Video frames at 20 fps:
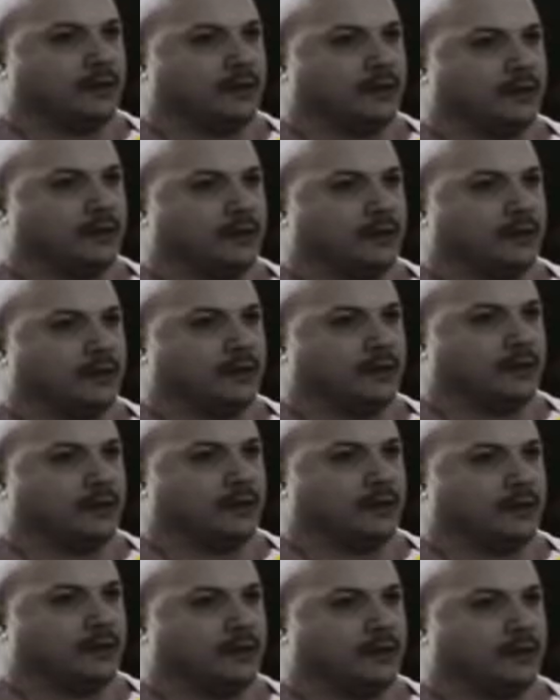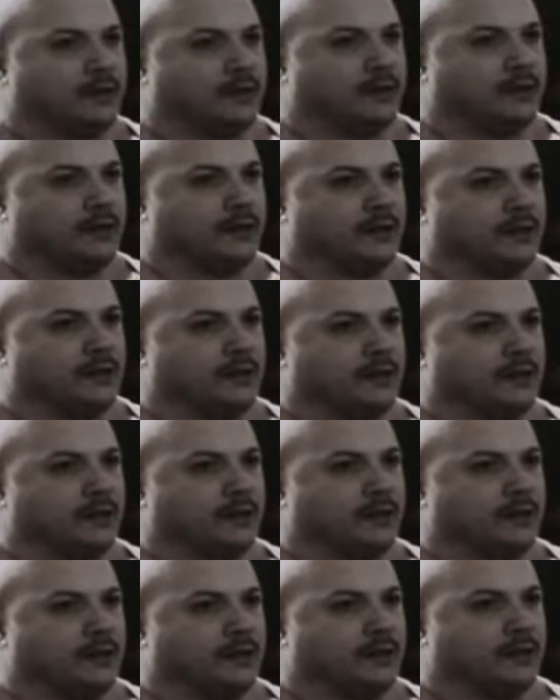
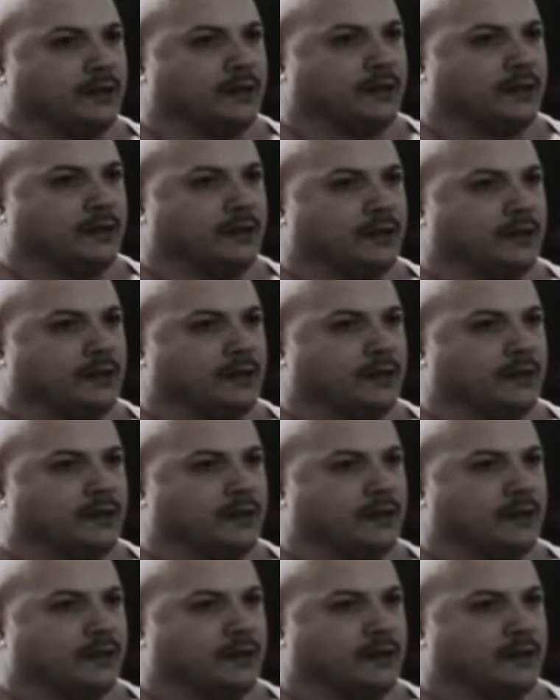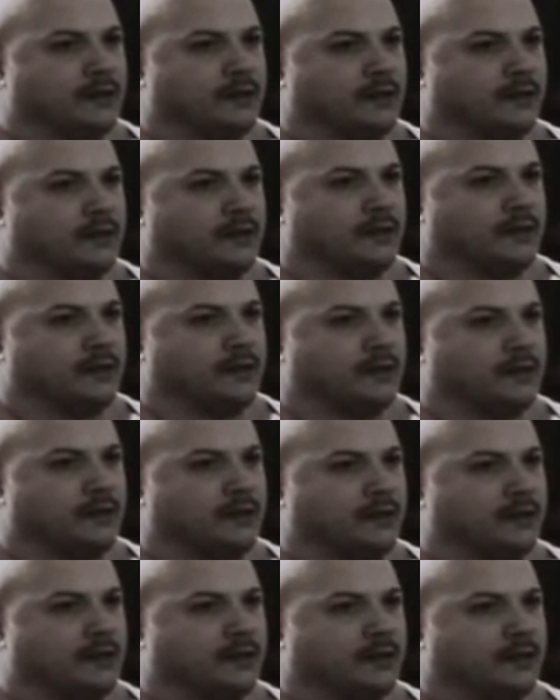This person isn't speaking.